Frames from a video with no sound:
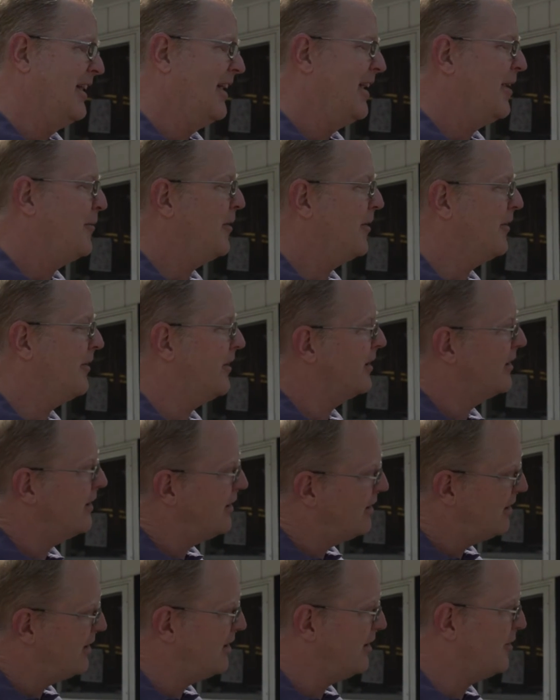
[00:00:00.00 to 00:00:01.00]
And we were like,
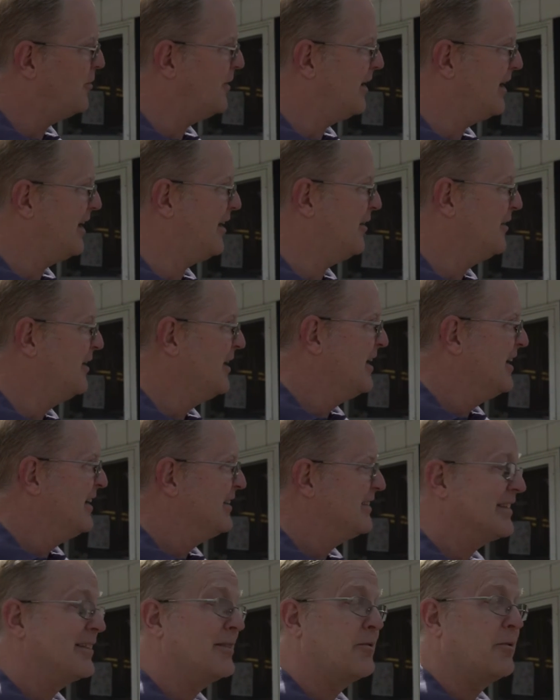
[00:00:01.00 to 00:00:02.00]
oh, wow.
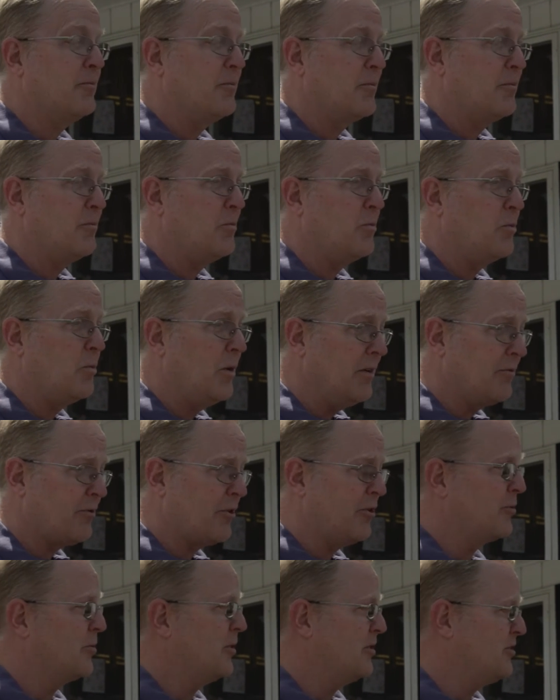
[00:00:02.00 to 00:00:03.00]
He said, we've
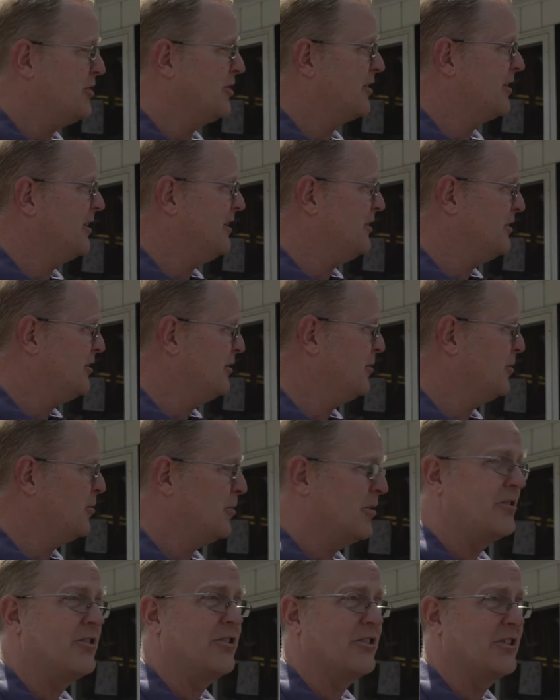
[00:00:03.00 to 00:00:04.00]
heard what you're going to do and
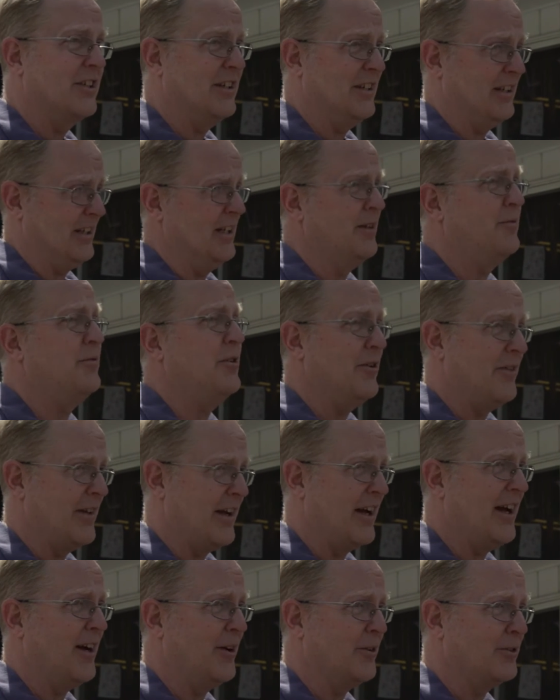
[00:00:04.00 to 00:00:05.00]
we're just going to give you
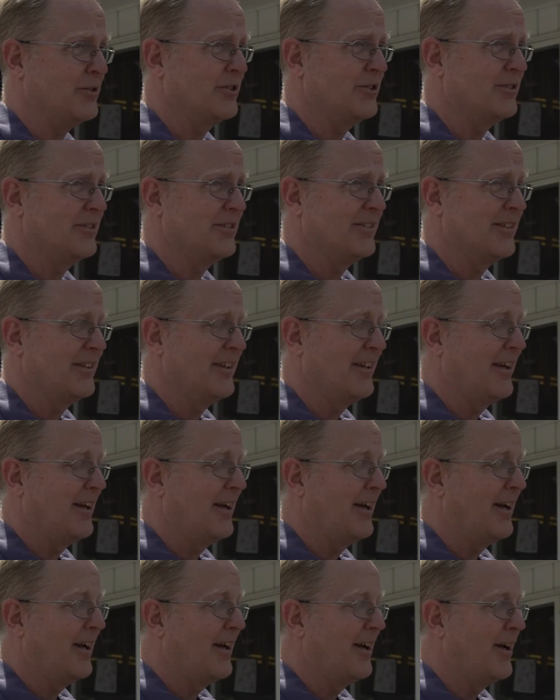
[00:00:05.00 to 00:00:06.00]
the house.
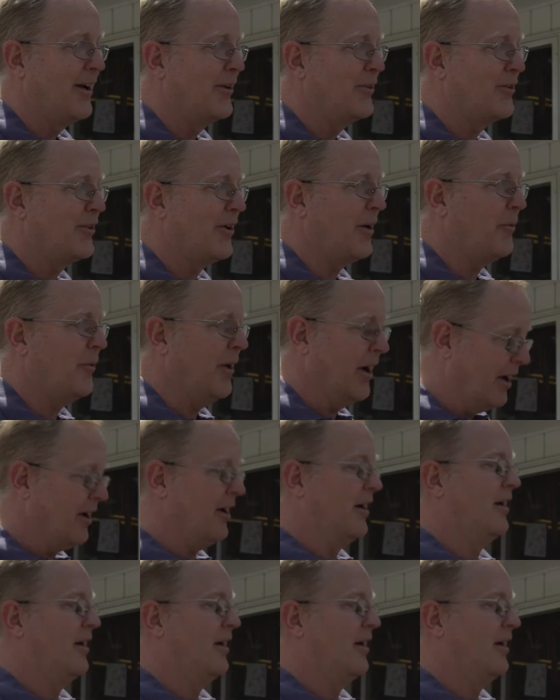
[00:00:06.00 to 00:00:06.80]
Oh, wow. So I went,